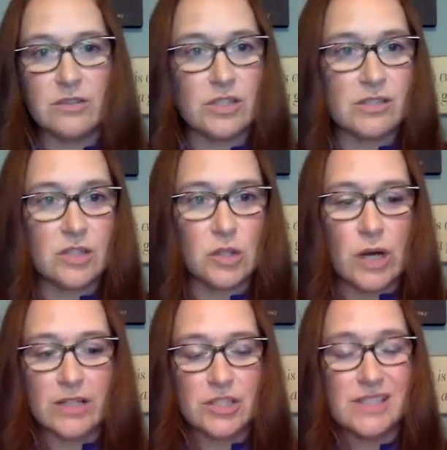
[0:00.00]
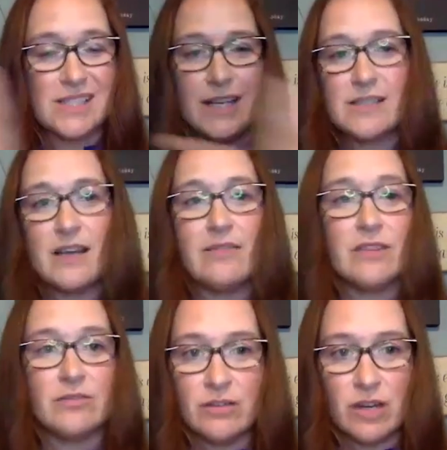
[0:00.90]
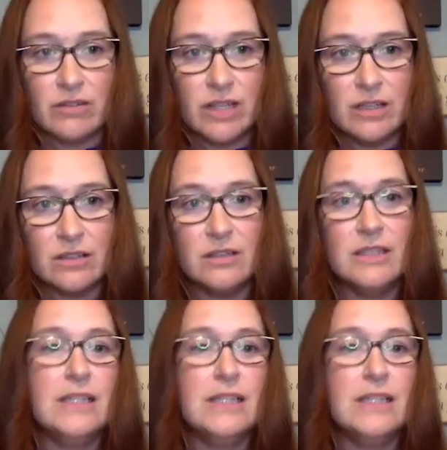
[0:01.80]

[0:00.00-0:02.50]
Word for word: just crashed and sliced off the front of our vehicle. Wow.